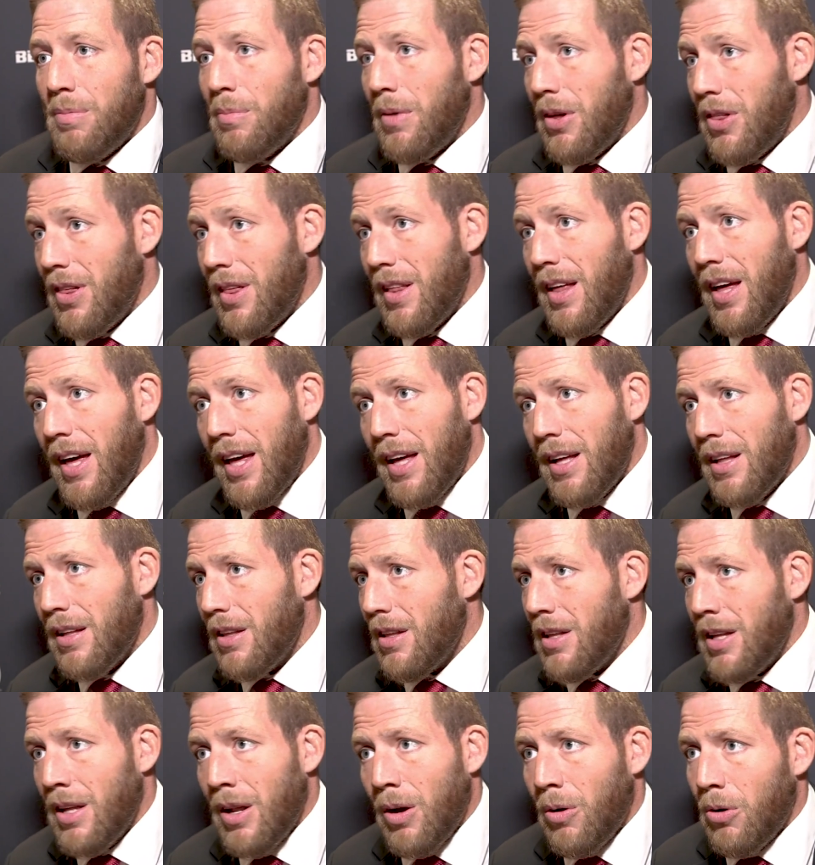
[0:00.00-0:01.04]
much like
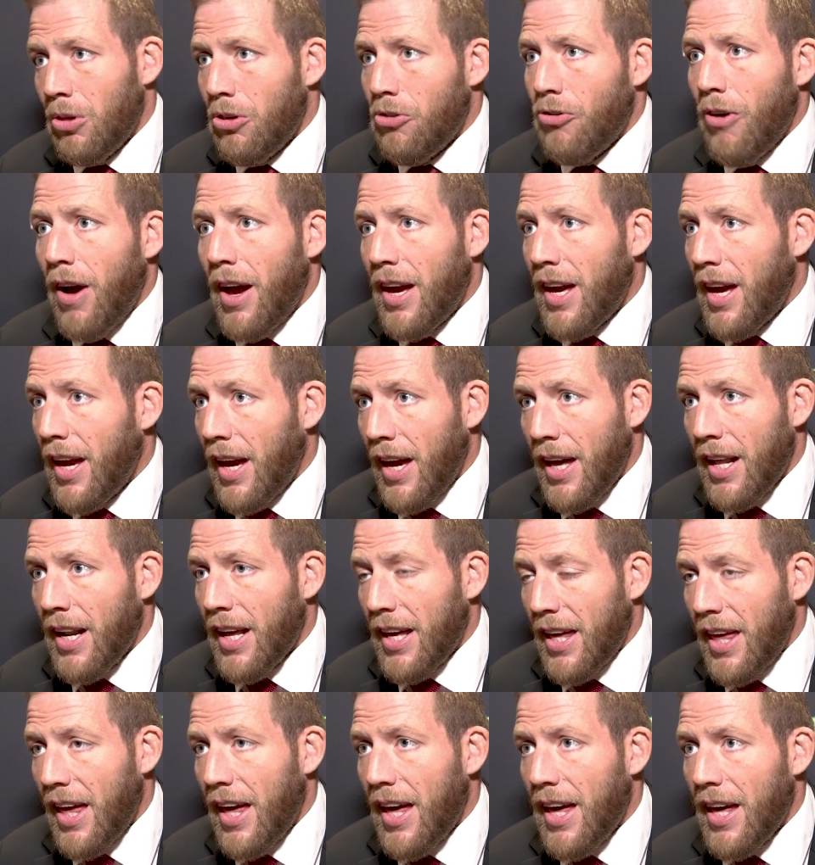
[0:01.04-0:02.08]
you know striking in a
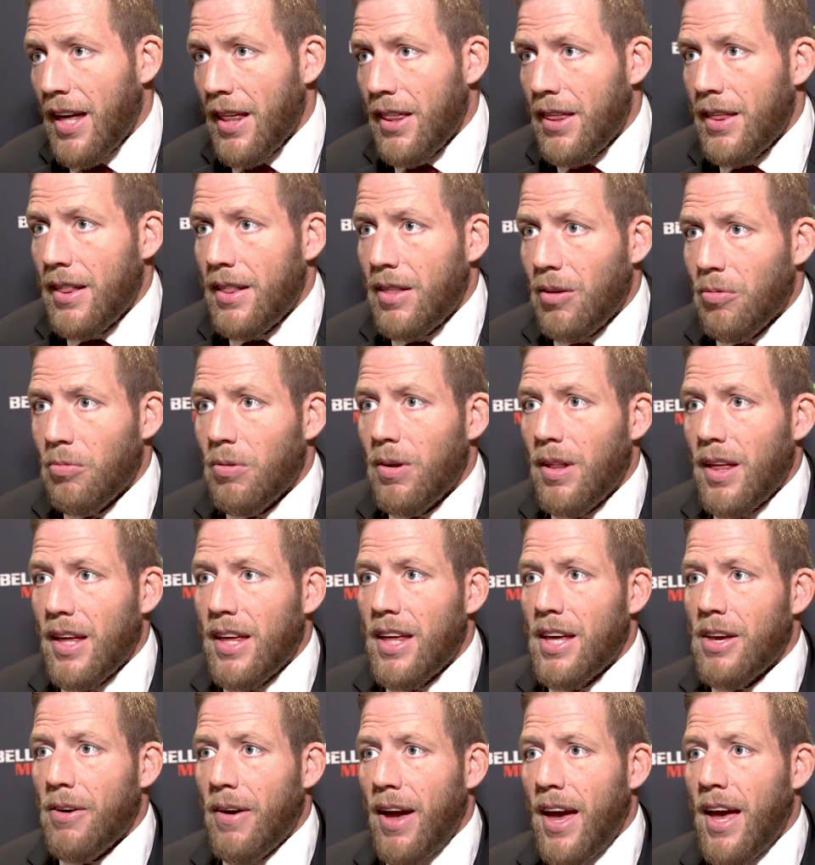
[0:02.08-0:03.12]
cage to really
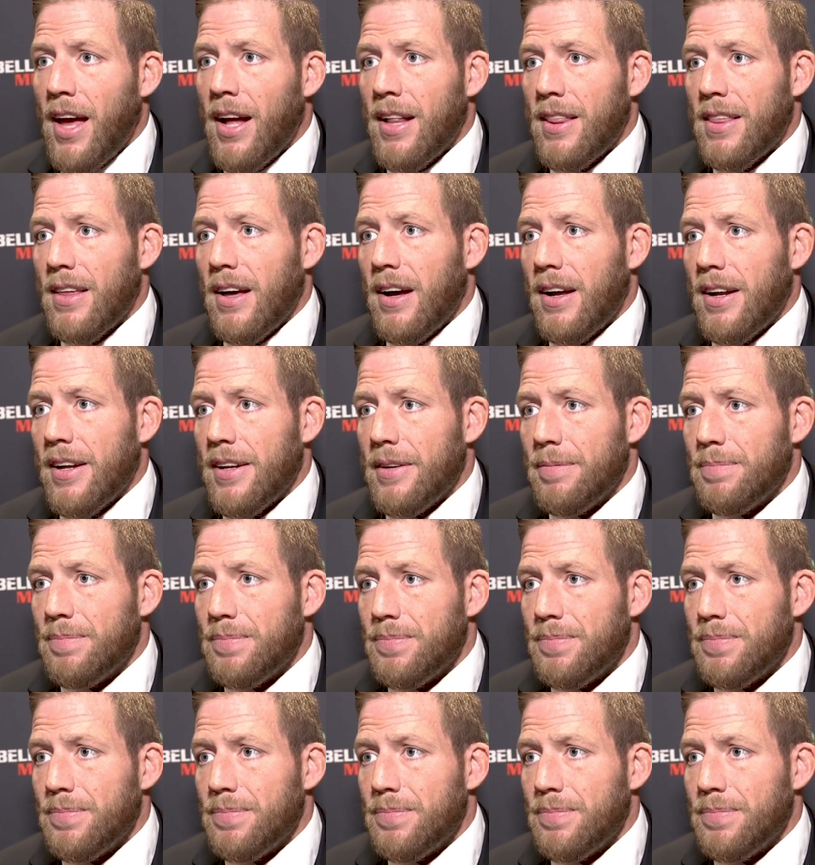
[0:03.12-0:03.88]
get your hands on it.